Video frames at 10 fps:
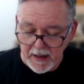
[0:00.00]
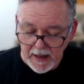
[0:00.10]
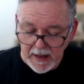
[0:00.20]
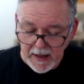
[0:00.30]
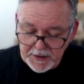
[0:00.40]

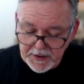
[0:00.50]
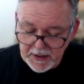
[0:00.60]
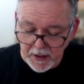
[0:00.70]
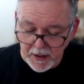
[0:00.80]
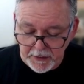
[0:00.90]
and you'll see
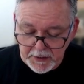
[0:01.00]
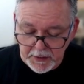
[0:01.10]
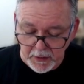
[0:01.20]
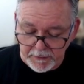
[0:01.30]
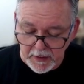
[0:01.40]
over on the
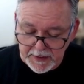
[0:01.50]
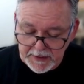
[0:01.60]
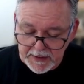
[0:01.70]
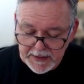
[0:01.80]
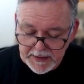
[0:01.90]
student device
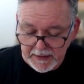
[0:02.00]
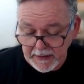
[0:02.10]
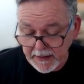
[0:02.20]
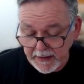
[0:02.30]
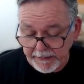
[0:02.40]
it's
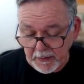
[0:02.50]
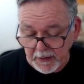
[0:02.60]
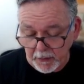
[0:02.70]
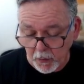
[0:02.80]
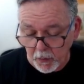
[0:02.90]
giving them a
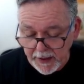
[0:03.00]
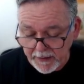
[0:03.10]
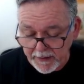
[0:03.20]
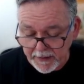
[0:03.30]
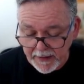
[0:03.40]
little warning
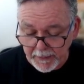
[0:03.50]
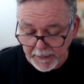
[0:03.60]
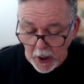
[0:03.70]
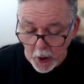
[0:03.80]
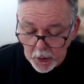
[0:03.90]
that they'll be
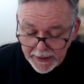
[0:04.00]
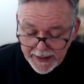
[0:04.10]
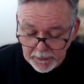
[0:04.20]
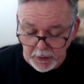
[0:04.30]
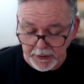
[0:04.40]
only able to use